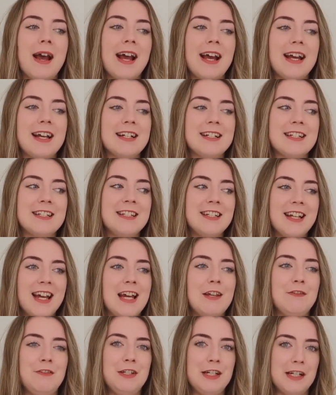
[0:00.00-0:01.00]
And yeah,
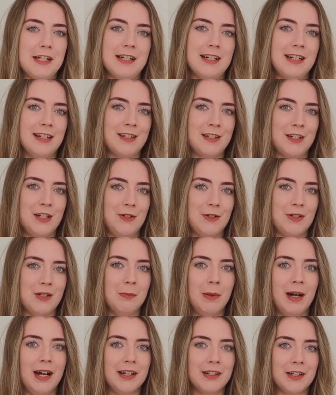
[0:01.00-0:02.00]
if you need an excuse to
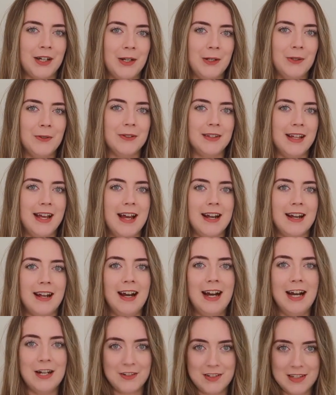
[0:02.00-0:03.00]
buy a coat, then
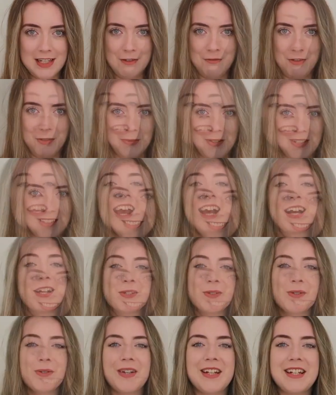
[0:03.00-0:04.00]
I just gave you one. As
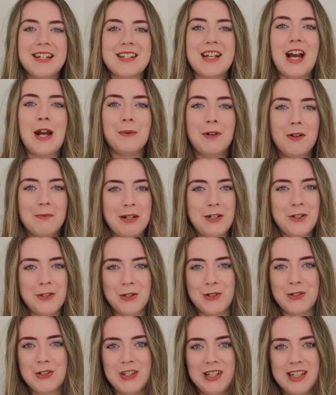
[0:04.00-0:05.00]
always, I will make
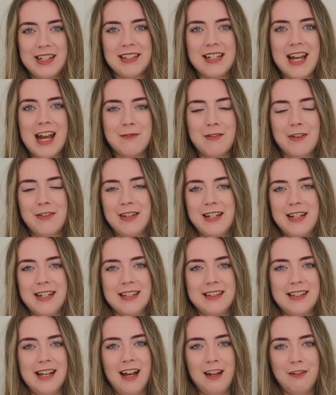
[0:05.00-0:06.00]
sure to link
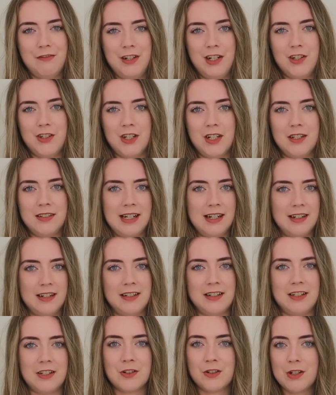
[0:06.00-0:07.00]
everything that I feature down in
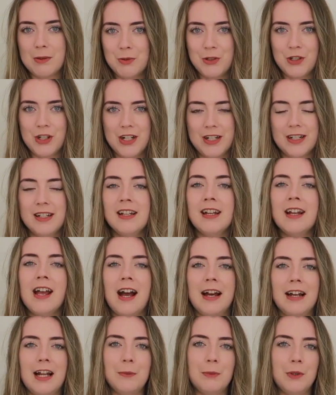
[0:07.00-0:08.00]
the description, and
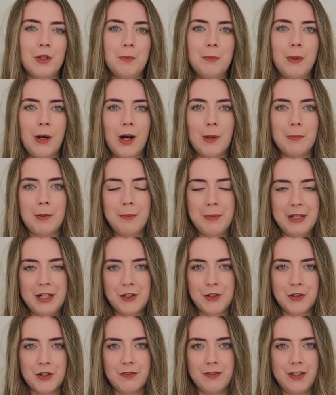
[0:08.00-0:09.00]
I will pop a
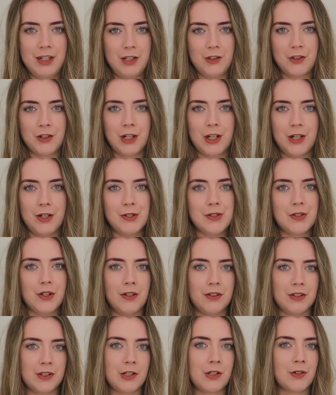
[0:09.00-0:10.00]
picture of each coat
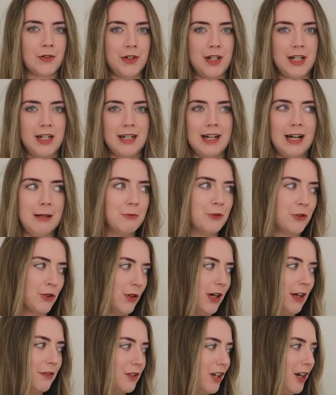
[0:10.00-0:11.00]
on the screen. I'm
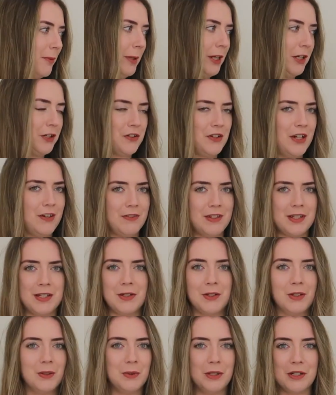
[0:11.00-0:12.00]
sure I've got a picture in every
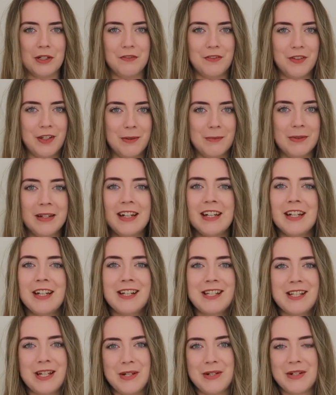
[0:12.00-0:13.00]
single one of them,
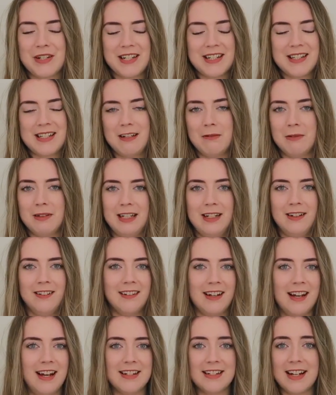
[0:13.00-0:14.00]
so you can see what they look
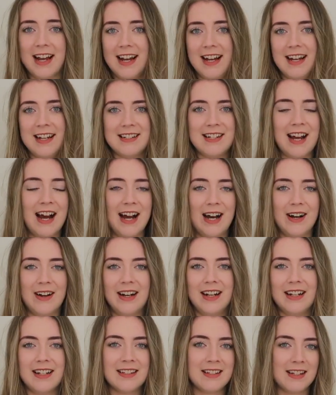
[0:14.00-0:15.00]
like and how
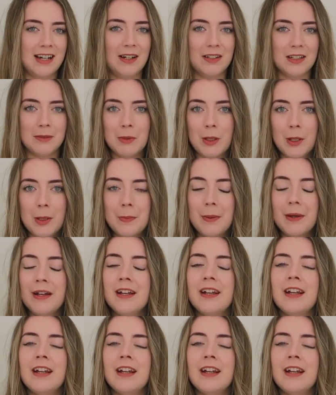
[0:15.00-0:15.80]
I style them up.